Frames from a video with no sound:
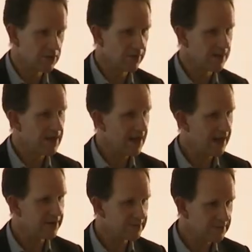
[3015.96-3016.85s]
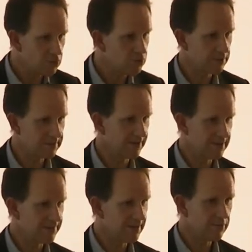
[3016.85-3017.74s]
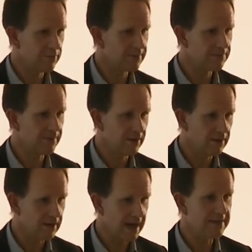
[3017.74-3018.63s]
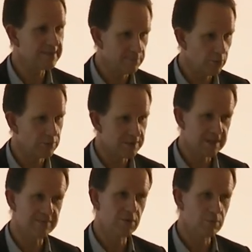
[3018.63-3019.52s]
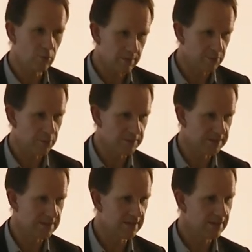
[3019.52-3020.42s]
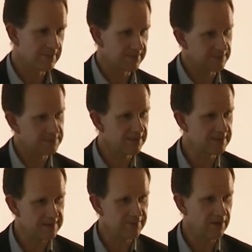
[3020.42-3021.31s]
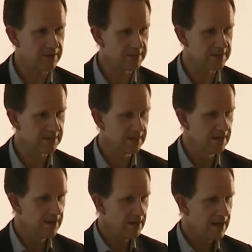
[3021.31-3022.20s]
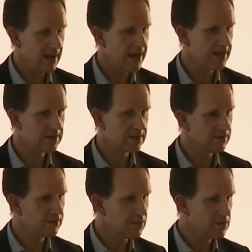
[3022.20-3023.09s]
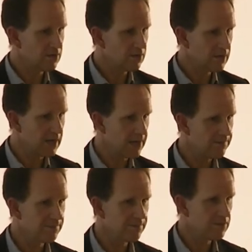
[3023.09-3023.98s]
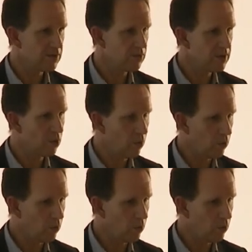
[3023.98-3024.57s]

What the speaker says: showing. And the social side of it was far as important, if not more important, than sometimes the environment. And if you're in a